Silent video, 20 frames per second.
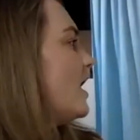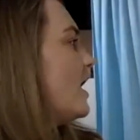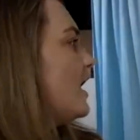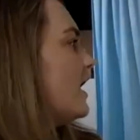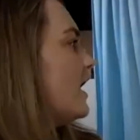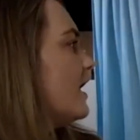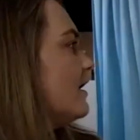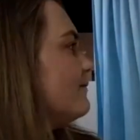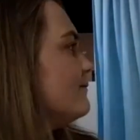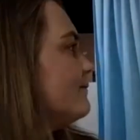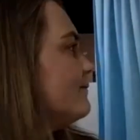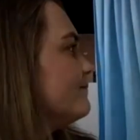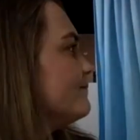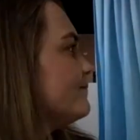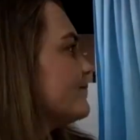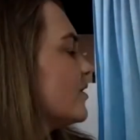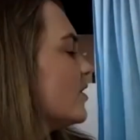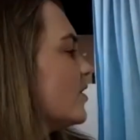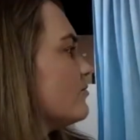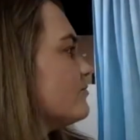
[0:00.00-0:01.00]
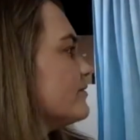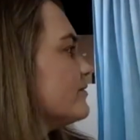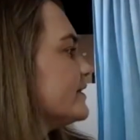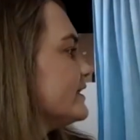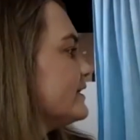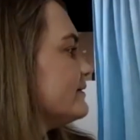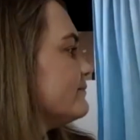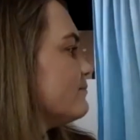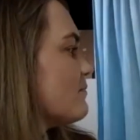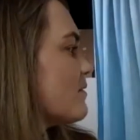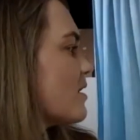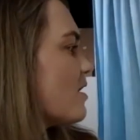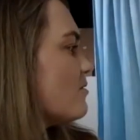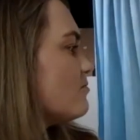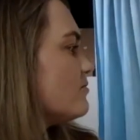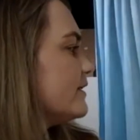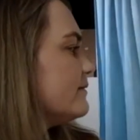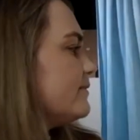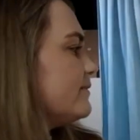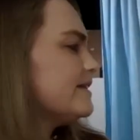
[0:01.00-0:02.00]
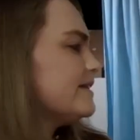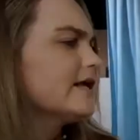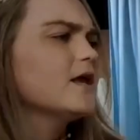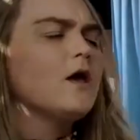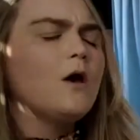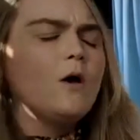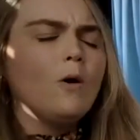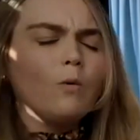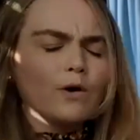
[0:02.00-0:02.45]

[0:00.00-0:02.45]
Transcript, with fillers: um, a really a really big thing.